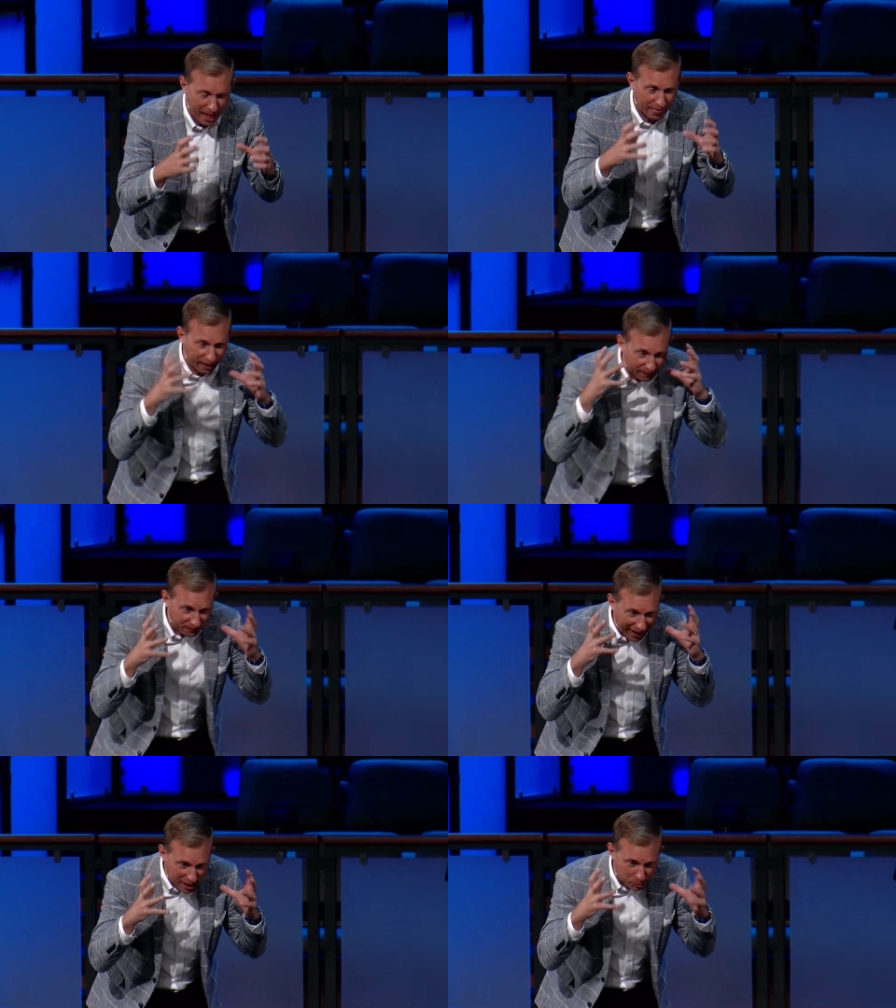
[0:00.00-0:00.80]
Their
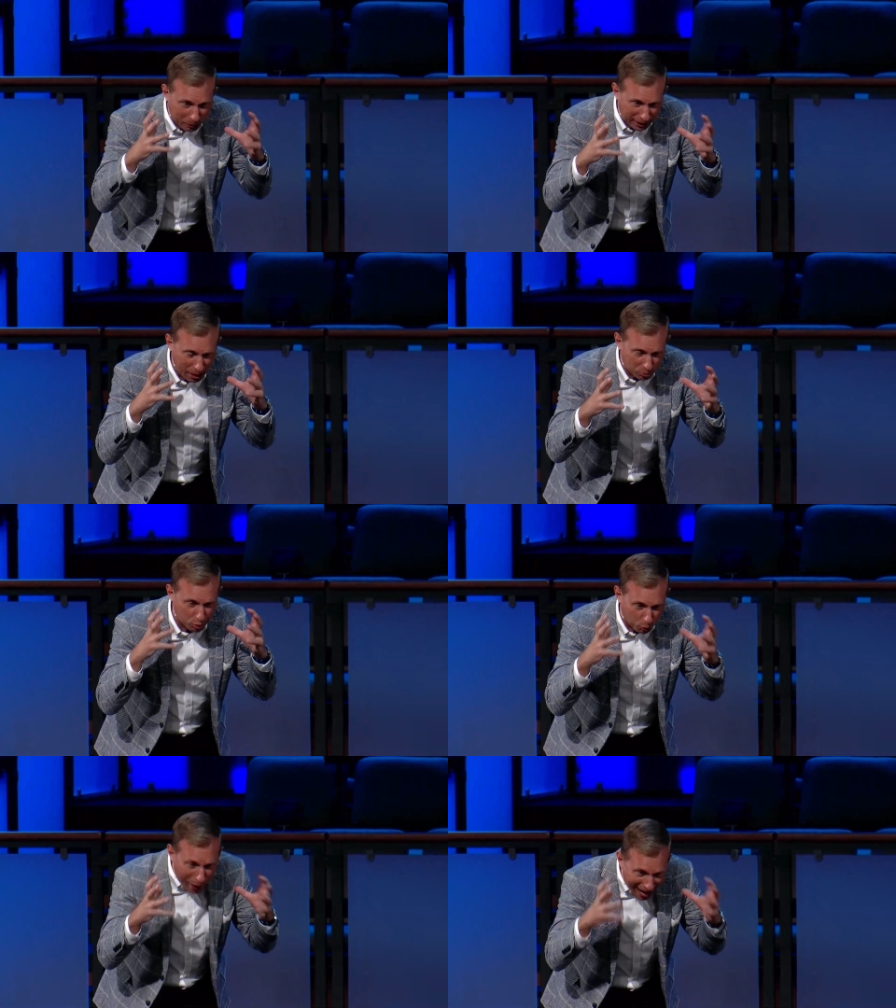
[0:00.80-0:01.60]
face becomes
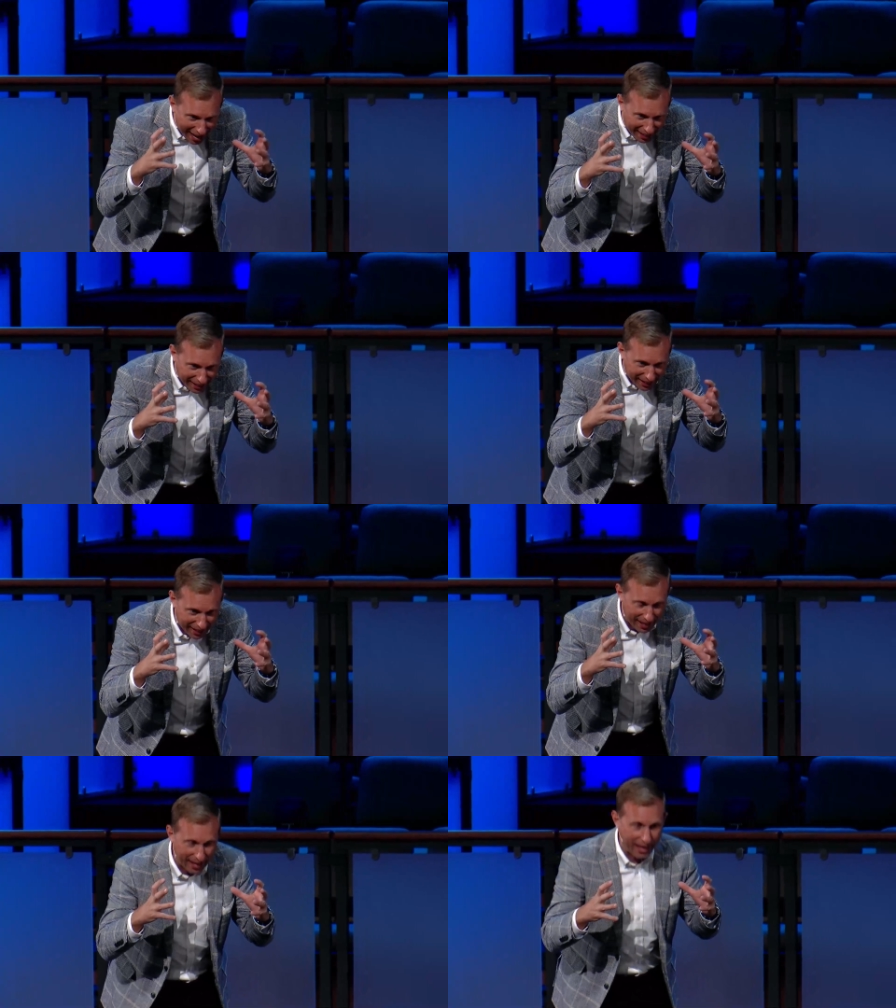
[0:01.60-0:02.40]
red
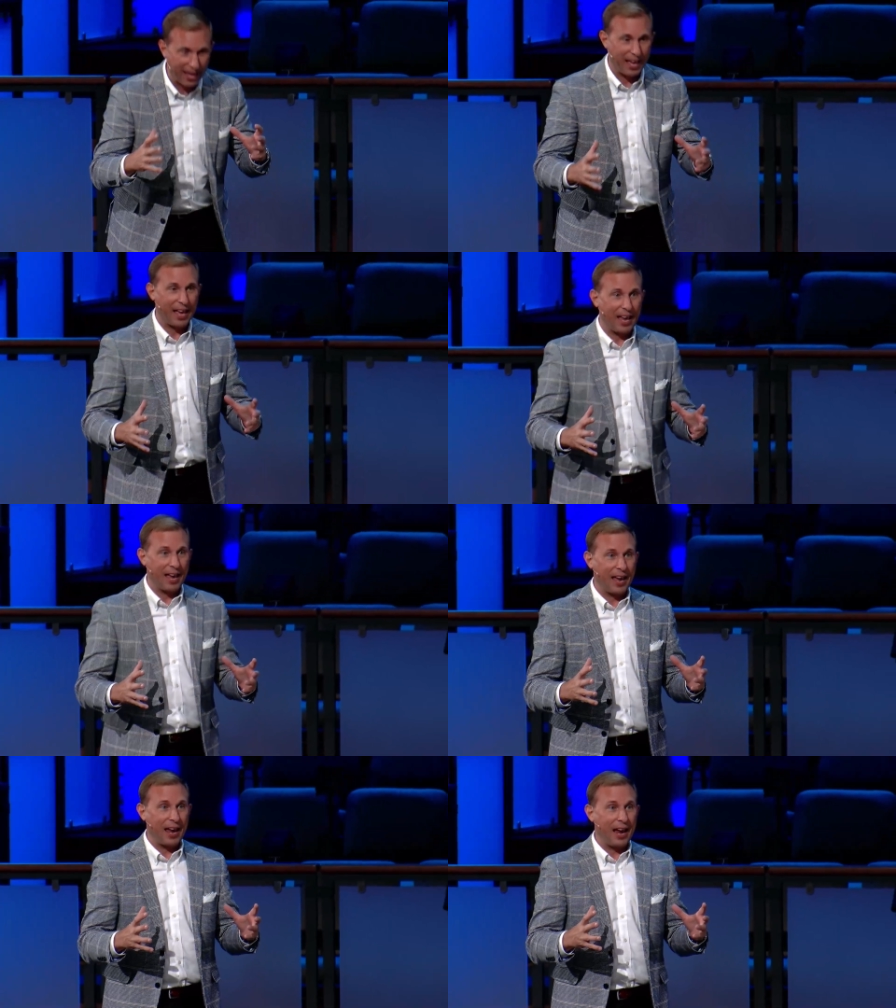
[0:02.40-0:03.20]

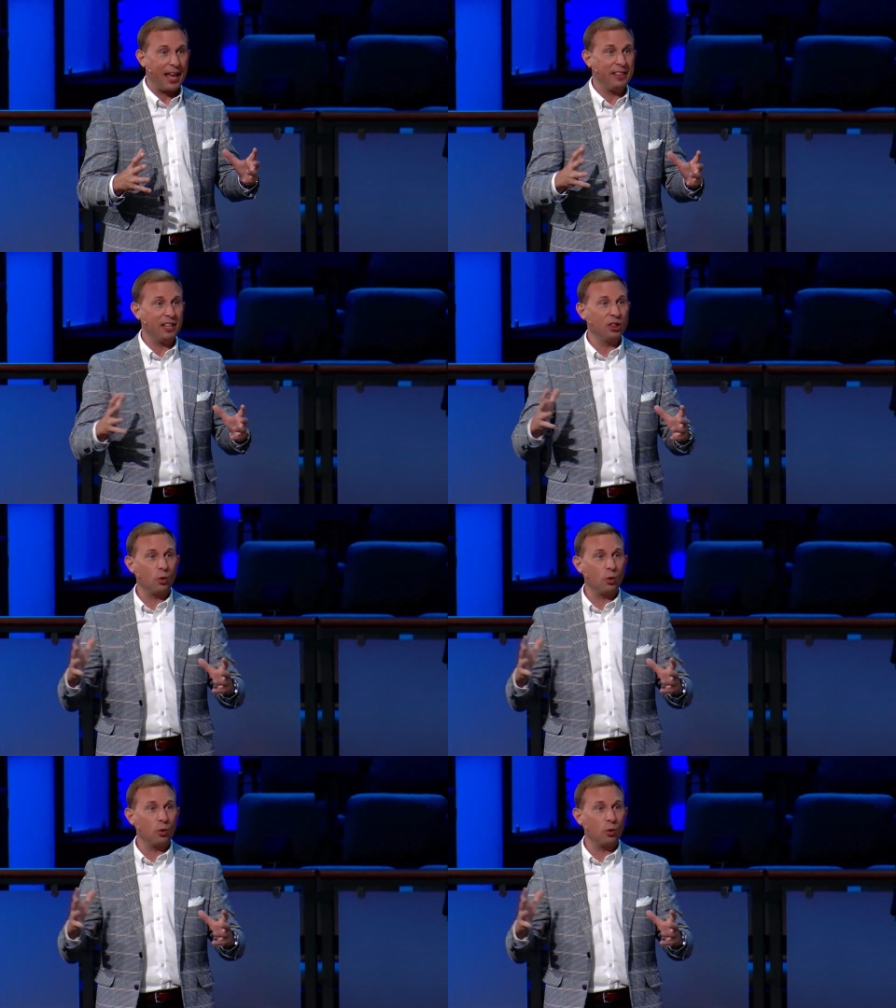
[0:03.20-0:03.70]
and then the